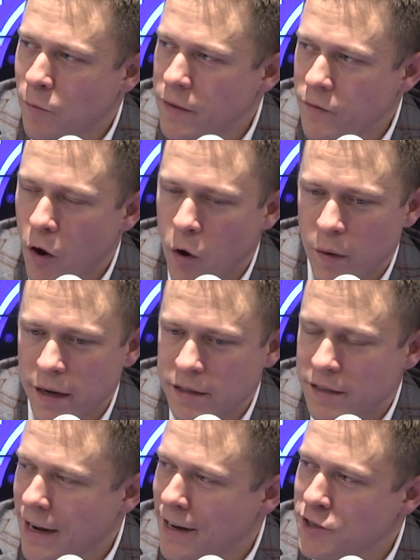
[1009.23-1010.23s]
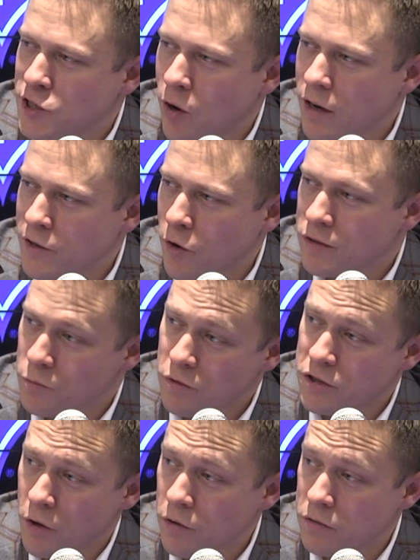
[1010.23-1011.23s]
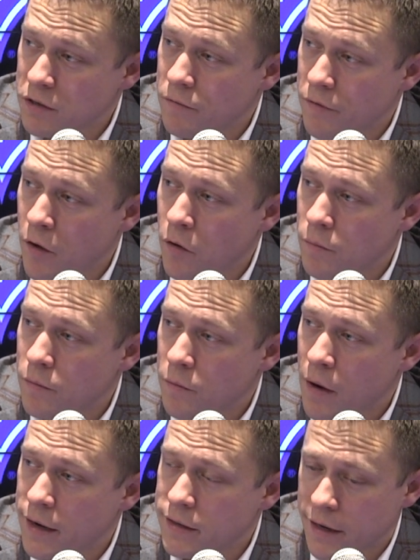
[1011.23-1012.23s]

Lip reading: we've always kind of charted those. We'll show those in film, right?